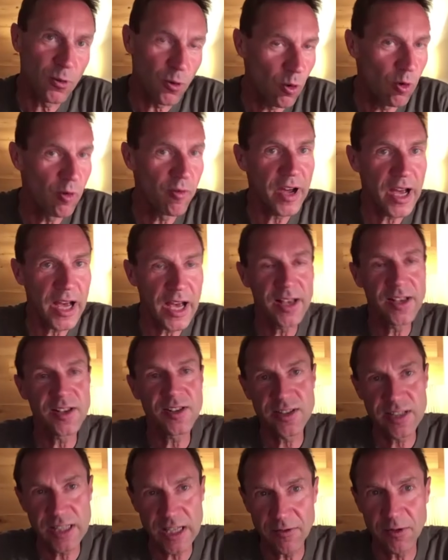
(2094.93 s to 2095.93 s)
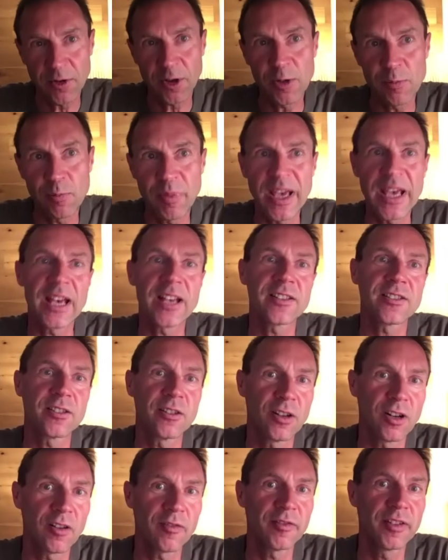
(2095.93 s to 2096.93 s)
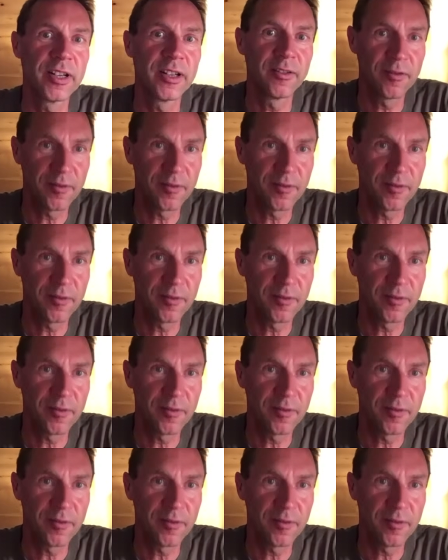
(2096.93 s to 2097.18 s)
over several pairs of